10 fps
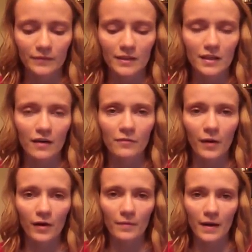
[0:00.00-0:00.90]
tough
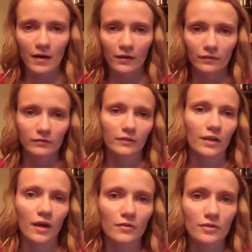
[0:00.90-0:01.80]
part about
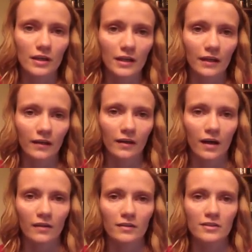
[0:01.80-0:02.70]
coaching in
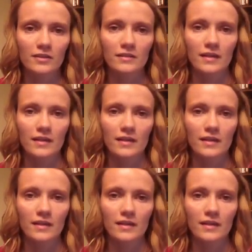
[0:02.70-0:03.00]
college is